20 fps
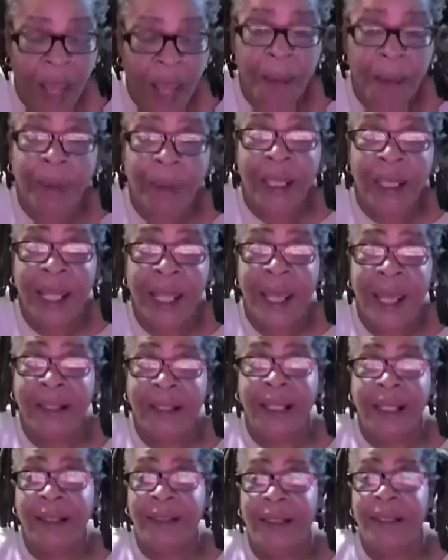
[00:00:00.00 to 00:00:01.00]
I'm
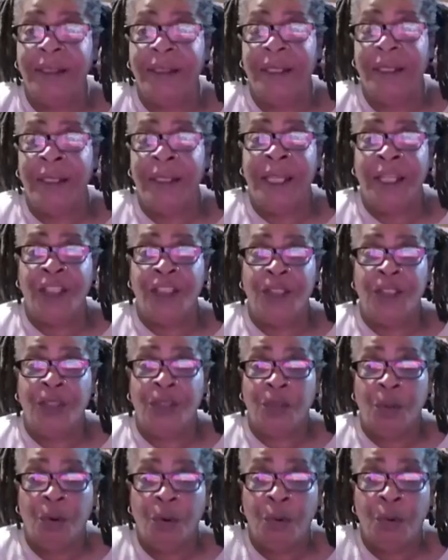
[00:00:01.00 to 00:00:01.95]
glad that this election is